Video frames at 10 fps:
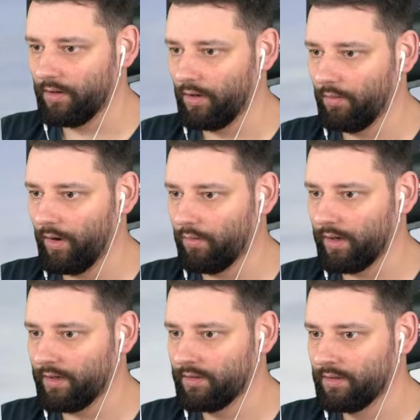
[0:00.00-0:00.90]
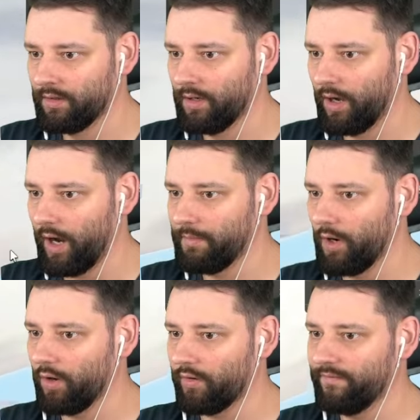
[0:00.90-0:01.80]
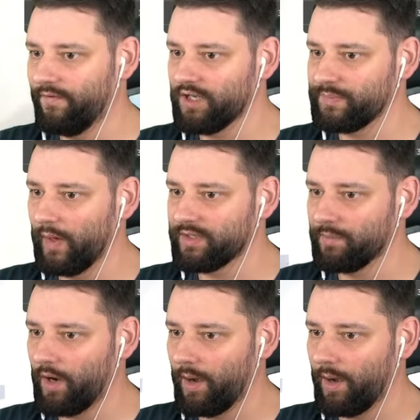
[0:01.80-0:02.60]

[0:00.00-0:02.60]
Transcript: Oh, hold on. I'm no longer in first person.